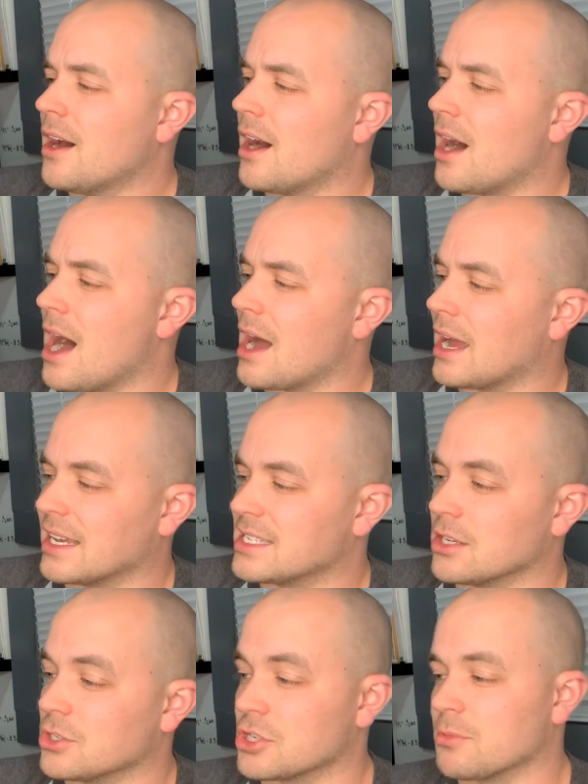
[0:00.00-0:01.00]
I could
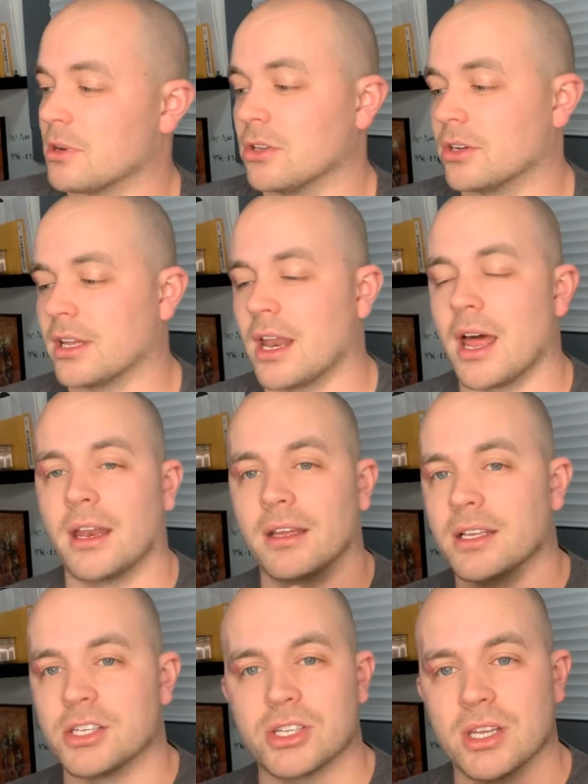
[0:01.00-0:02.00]
tell just by looking at
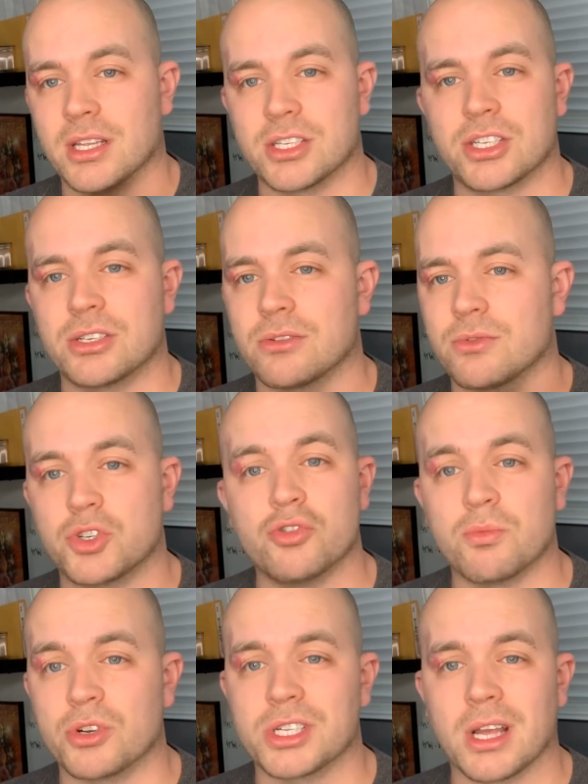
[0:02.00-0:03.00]
it, it's
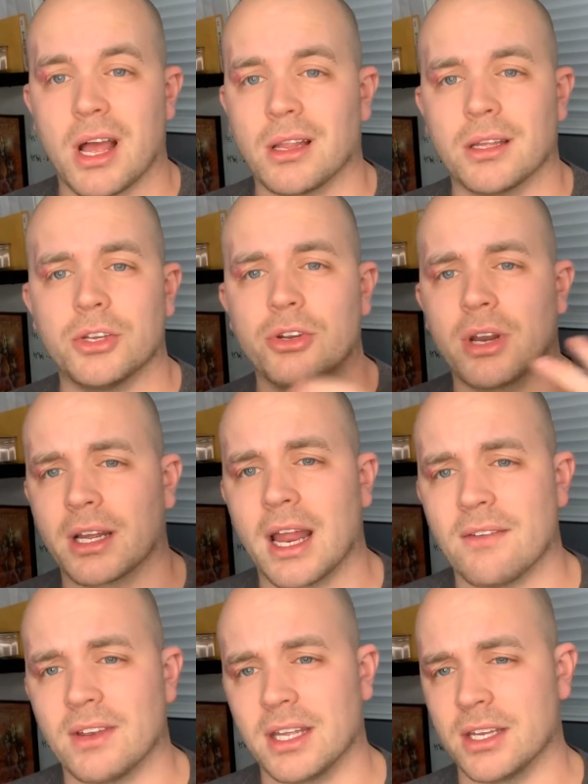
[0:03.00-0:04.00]
super solid. You're not going to
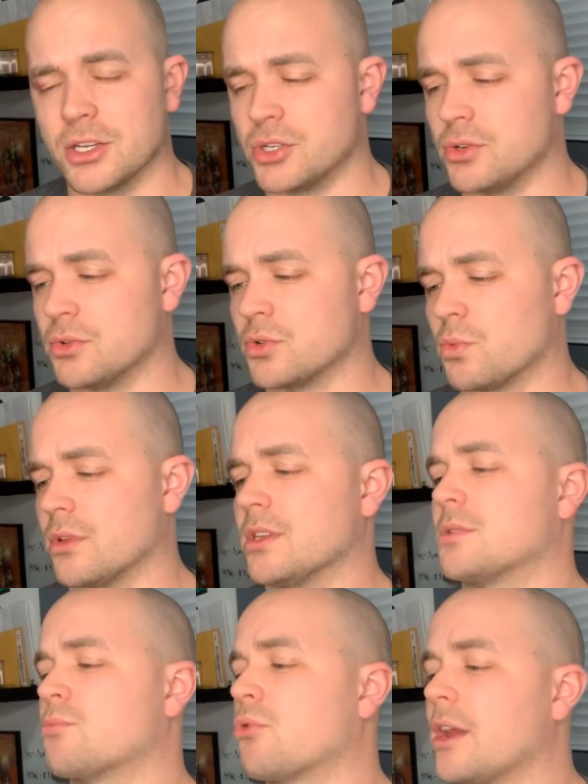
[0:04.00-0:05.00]
have any issues with
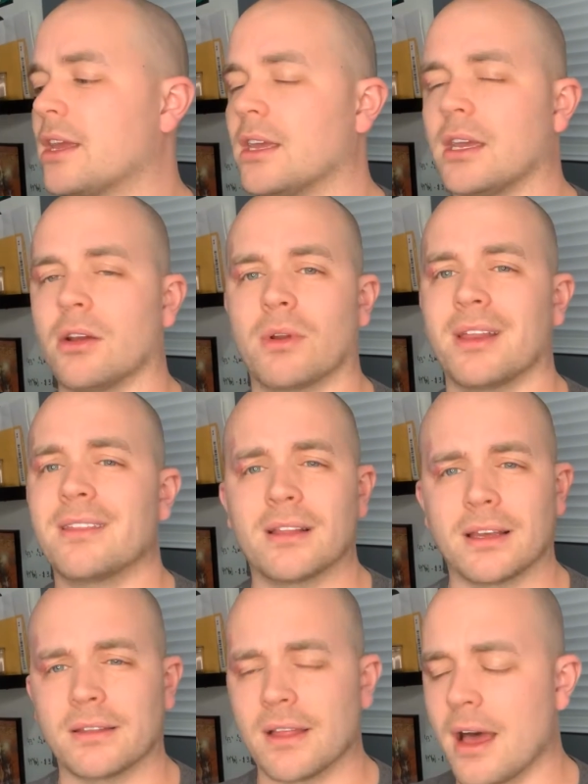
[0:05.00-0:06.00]
this breaking or anything
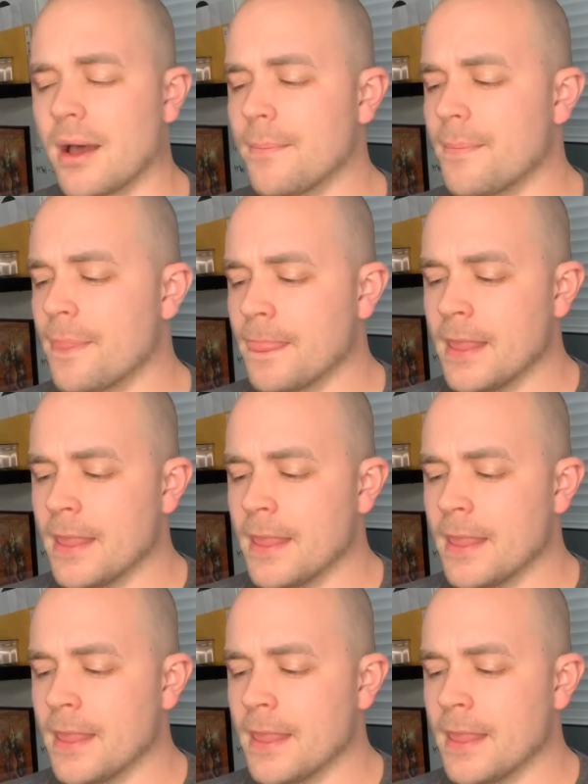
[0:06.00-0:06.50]
like that.